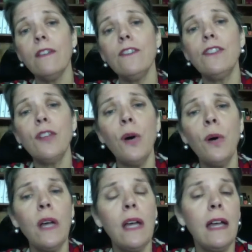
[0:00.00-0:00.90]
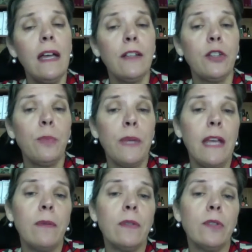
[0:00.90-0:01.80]
So to be
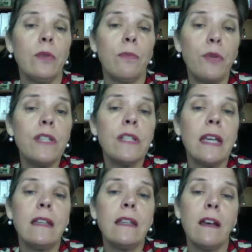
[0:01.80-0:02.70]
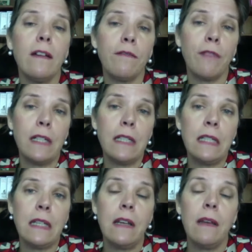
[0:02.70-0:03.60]
able to appreciate the
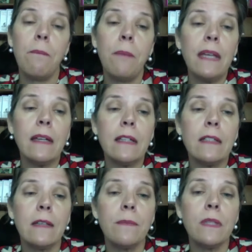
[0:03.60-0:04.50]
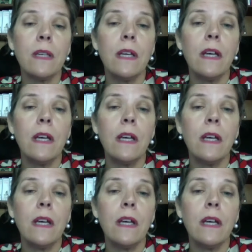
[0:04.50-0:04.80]
funding mechanisms,